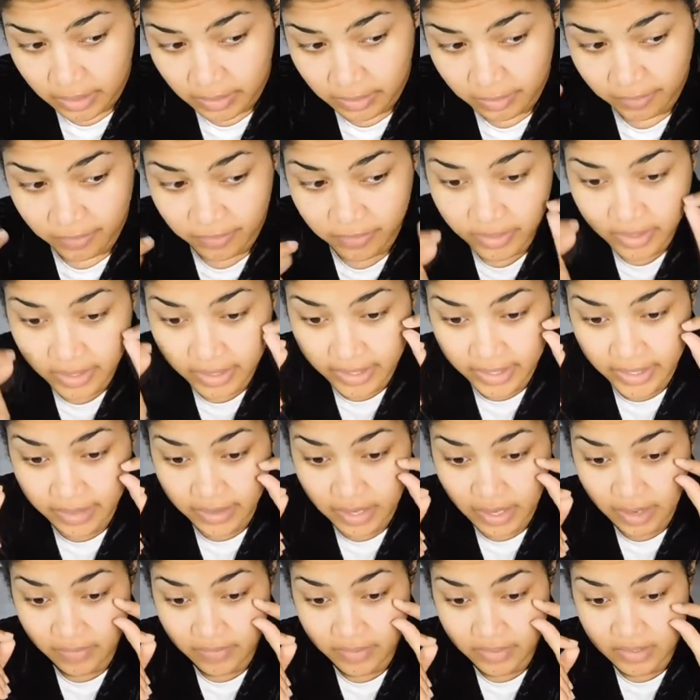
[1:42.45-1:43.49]
Before like I'd
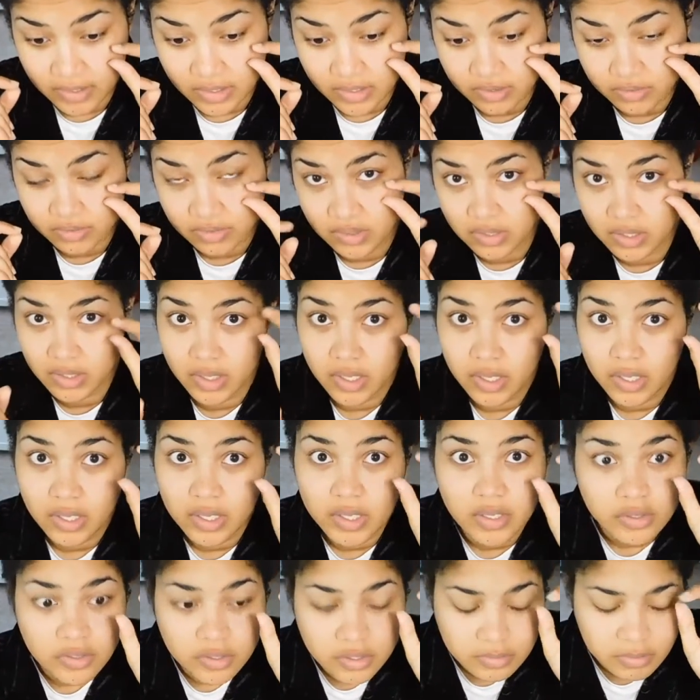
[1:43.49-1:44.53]
have like these really
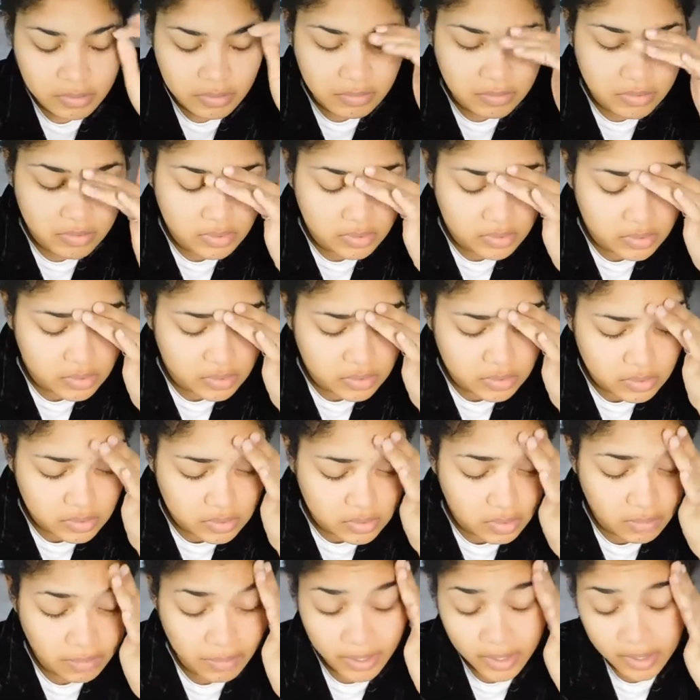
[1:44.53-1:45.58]
huge pimples and it was
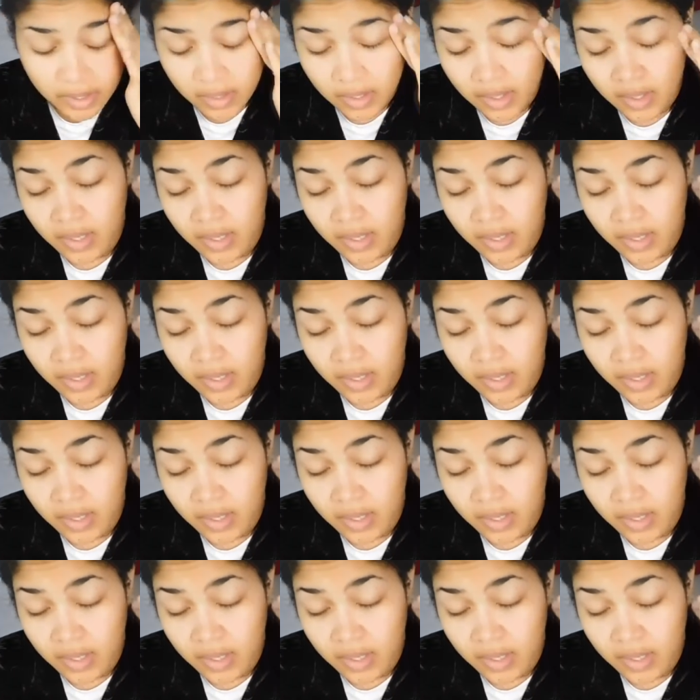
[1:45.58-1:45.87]
so bad.